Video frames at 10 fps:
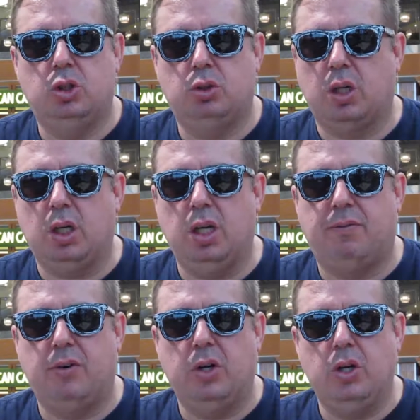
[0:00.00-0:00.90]
strictly
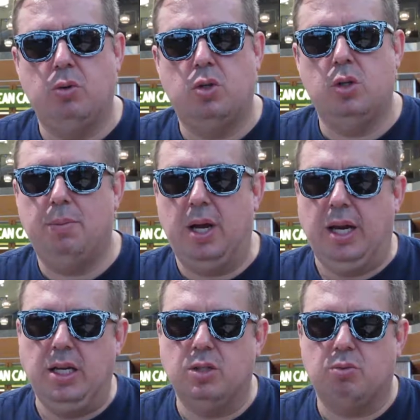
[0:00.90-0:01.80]
for YouTube,
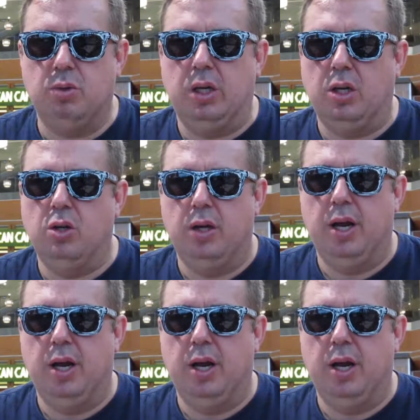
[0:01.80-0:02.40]
and he's really good